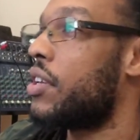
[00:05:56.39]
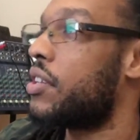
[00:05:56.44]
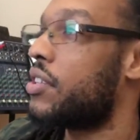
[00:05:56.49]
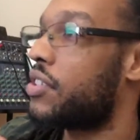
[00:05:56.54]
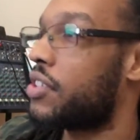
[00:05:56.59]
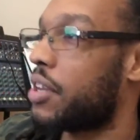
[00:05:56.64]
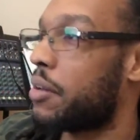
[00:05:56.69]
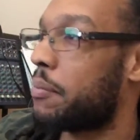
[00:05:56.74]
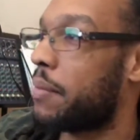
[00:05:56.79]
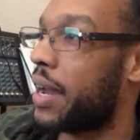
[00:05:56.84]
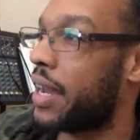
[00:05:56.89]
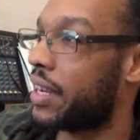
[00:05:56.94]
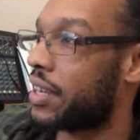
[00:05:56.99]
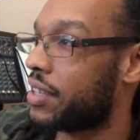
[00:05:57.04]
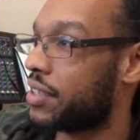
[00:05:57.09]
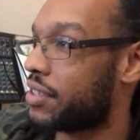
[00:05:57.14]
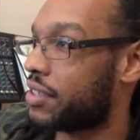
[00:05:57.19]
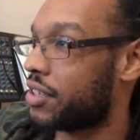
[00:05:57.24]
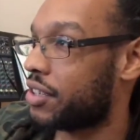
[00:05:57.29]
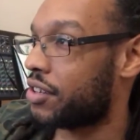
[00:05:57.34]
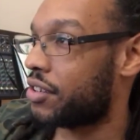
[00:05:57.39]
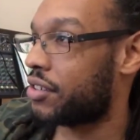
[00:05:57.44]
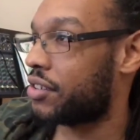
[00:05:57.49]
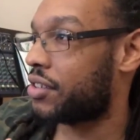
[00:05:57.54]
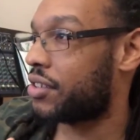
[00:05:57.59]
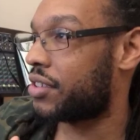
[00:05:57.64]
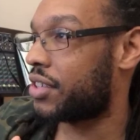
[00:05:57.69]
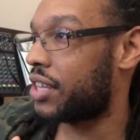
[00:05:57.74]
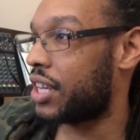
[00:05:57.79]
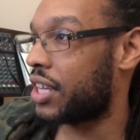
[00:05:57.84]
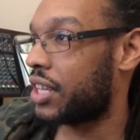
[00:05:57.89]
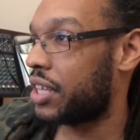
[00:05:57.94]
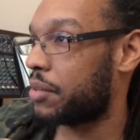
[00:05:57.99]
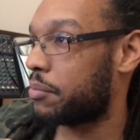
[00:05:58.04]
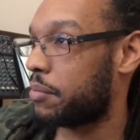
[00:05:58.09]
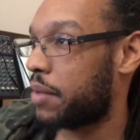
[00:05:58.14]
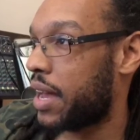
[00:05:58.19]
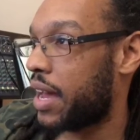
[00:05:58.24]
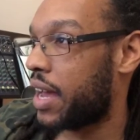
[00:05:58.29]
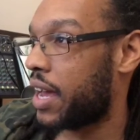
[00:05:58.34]
Some might consider
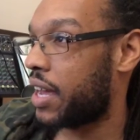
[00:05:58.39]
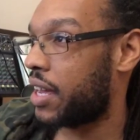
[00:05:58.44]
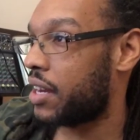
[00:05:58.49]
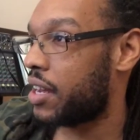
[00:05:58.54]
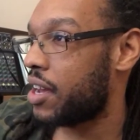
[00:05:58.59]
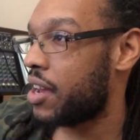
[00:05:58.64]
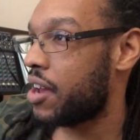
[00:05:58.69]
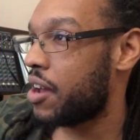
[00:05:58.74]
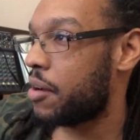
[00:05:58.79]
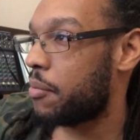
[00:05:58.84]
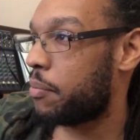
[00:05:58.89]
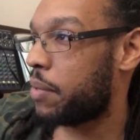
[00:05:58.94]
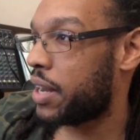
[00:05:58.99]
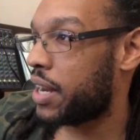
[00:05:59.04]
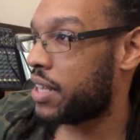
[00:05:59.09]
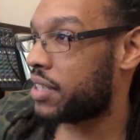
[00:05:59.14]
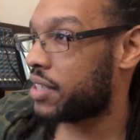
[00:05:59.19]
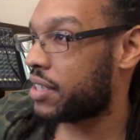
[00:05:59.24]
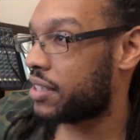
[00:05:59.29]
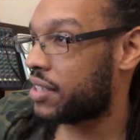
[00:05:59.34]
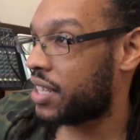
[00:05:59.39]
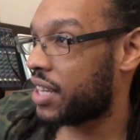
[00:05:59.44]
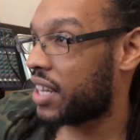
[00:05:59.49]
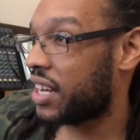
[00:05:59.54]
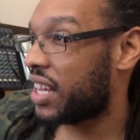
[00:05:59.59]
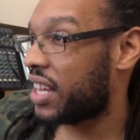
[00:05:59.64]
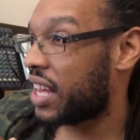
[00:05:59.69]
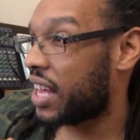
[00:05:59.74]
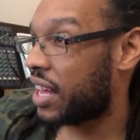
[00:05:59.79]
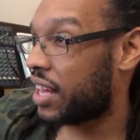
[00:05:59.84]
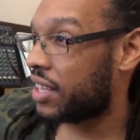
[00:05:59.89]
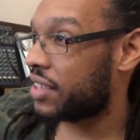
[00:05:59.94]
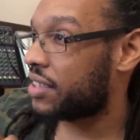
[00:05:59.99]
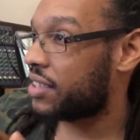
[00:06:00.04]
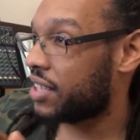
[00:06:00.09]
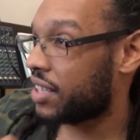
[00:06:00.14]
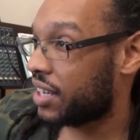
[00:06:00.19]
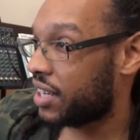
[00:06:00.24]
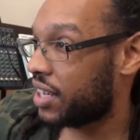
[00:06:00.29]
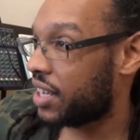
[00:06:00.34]
stealing bad, but as a
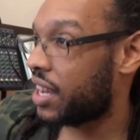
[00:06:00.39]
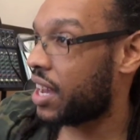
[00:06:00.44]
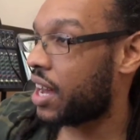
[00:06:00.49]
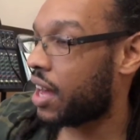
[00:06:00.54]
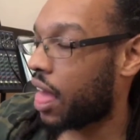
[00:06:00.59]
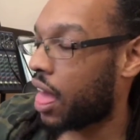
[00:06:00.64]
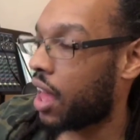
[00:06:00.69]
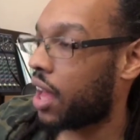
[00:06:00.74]
teleological